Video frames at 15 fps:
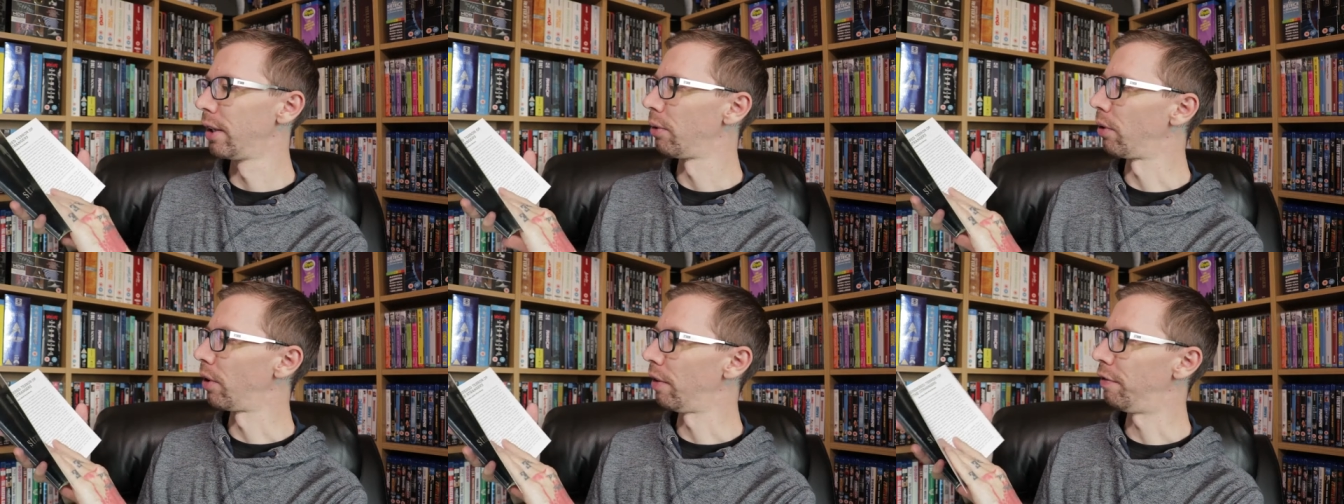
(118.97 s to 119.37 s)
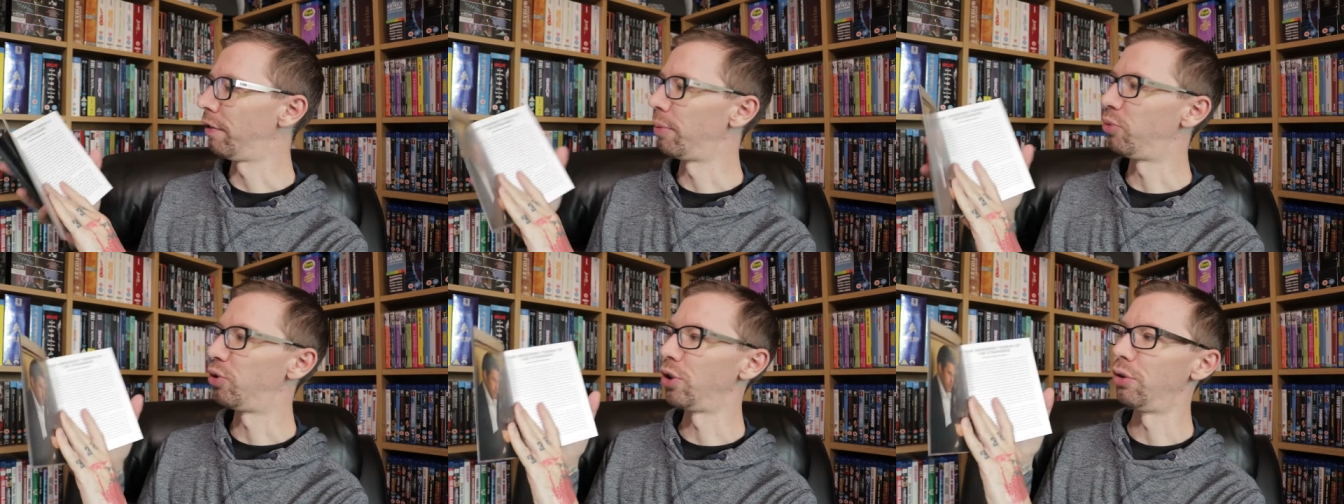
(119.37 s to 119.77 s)
We're going to
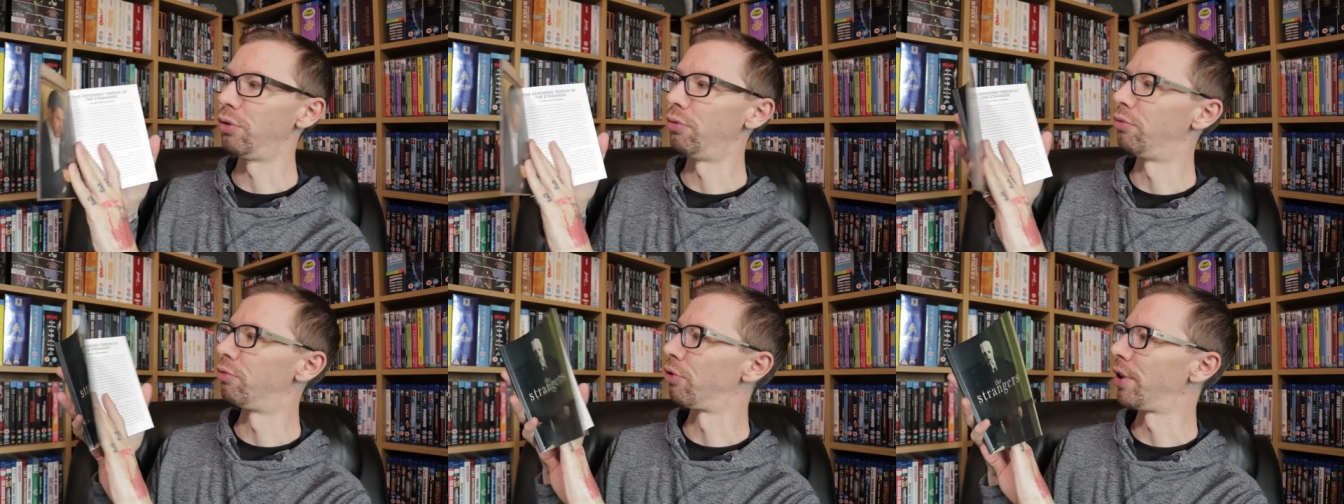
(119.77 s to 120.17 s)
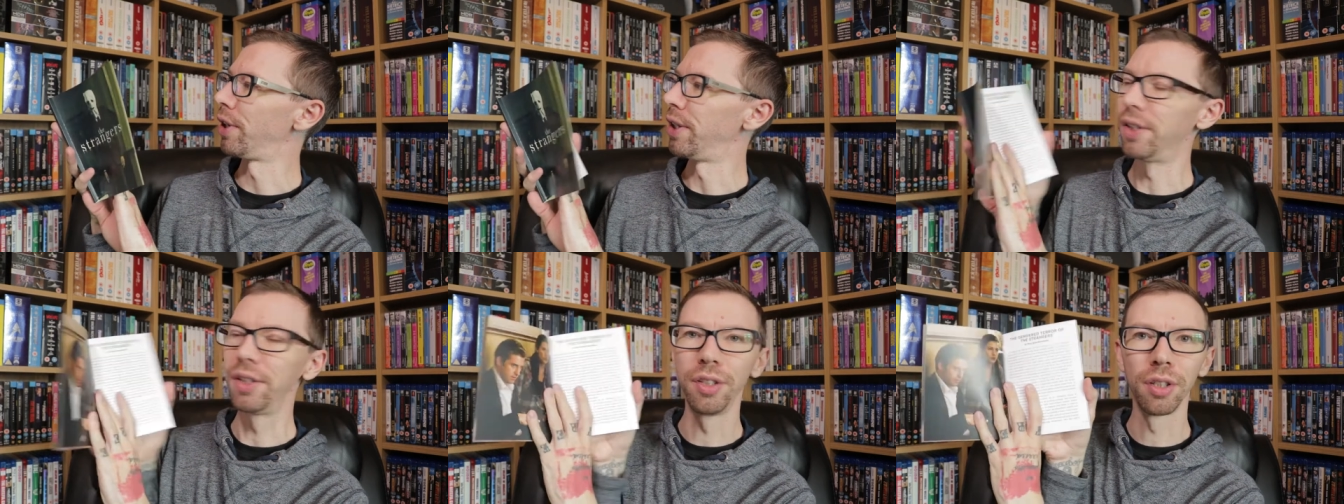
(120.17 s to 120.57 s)
flip through
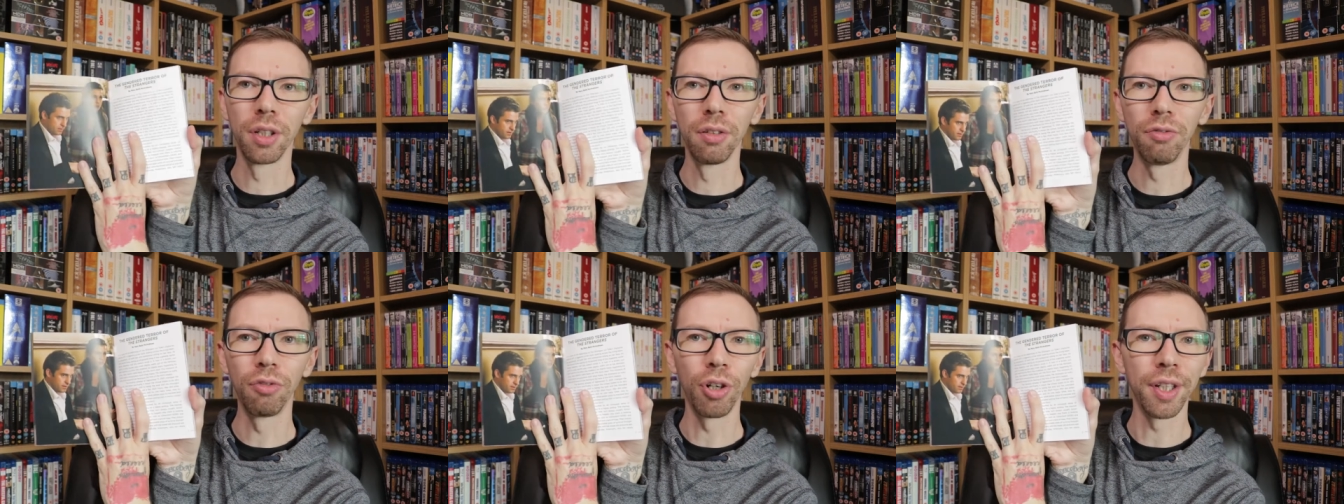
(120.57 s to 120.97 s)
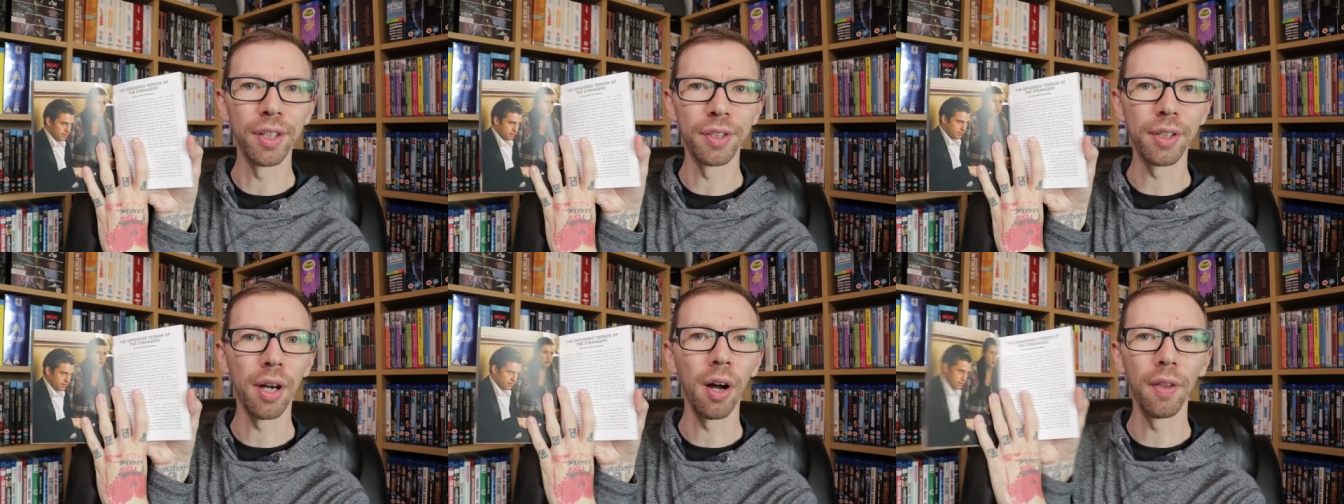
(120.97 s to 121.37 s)

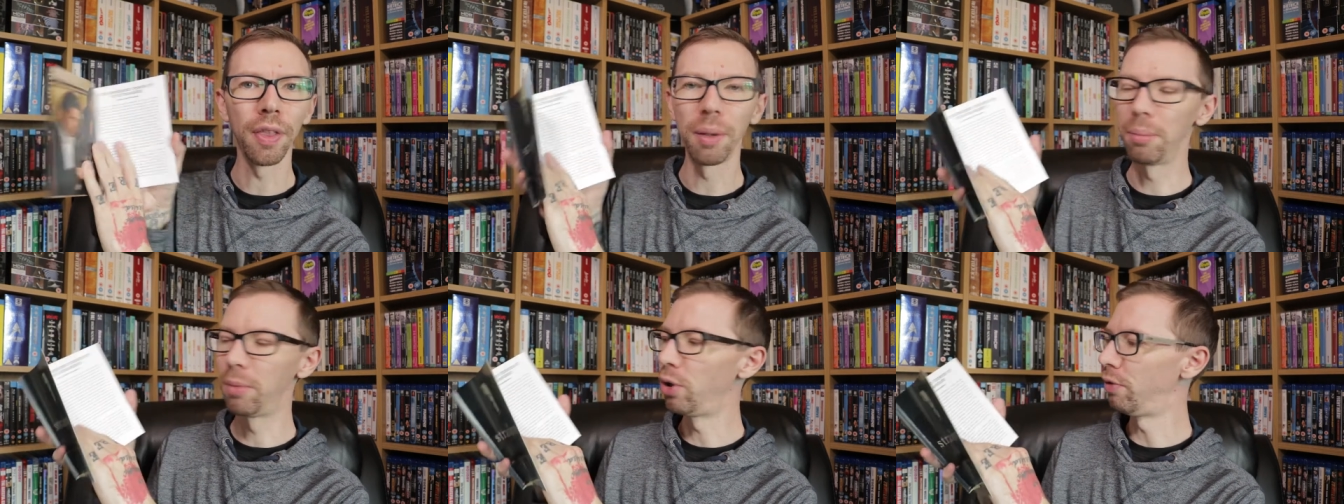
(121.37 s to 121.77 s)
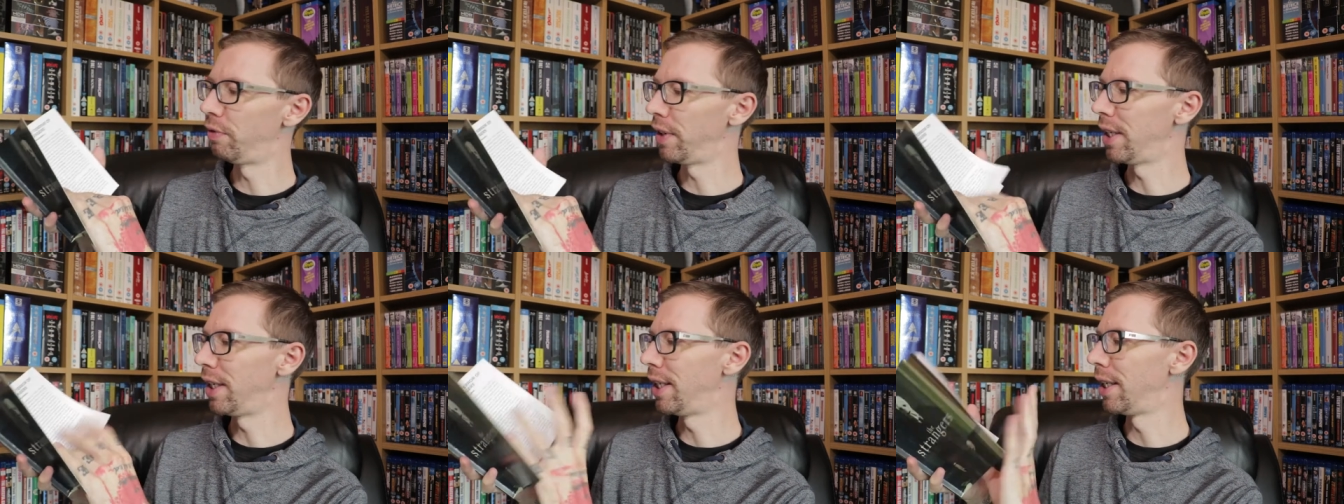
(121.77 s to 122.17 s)
writings on the
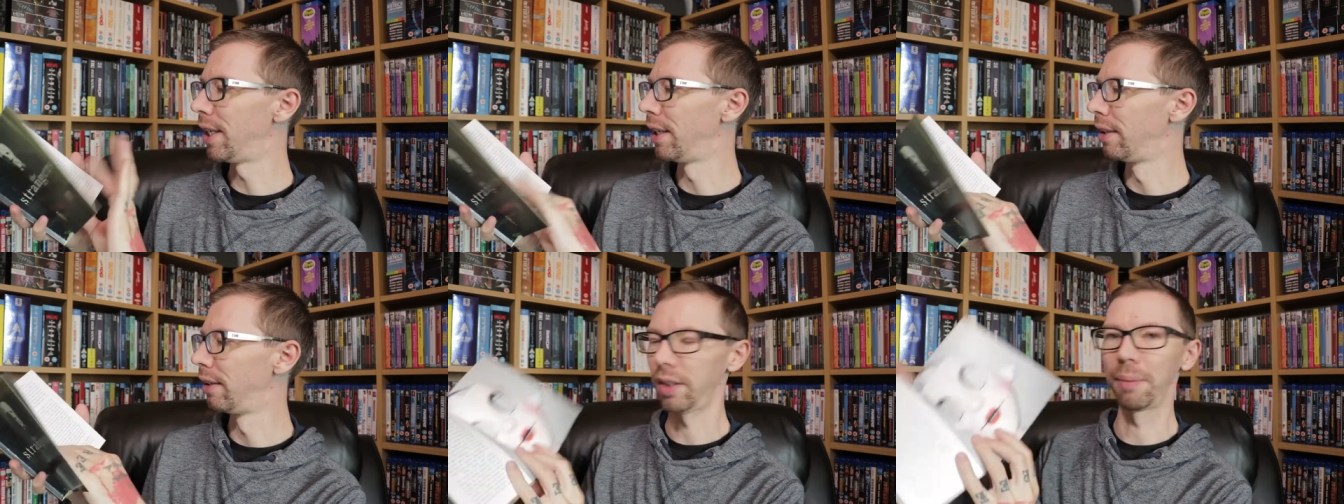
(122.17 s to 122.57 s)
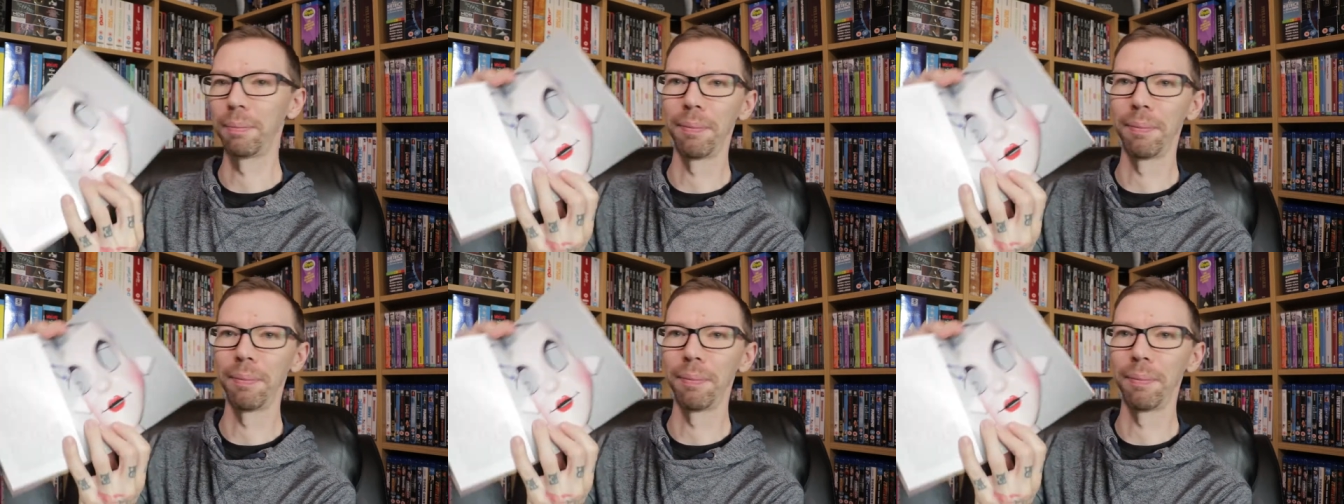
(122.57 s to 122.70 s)
movie. The